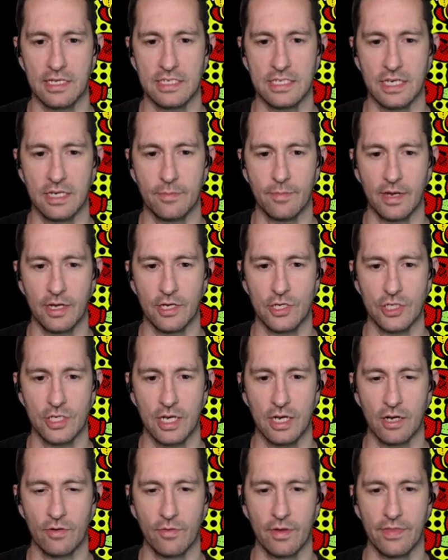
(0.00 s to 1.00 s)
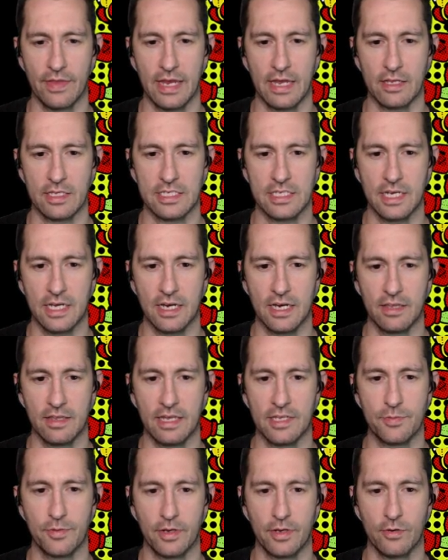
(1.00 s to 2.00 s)
I can see my shot around the outside.
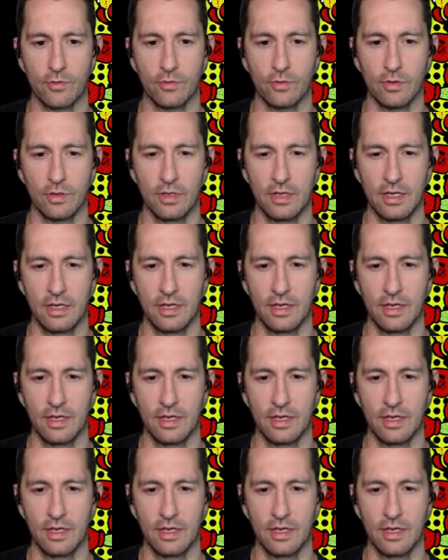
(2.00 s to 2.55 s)
That's pretty cool.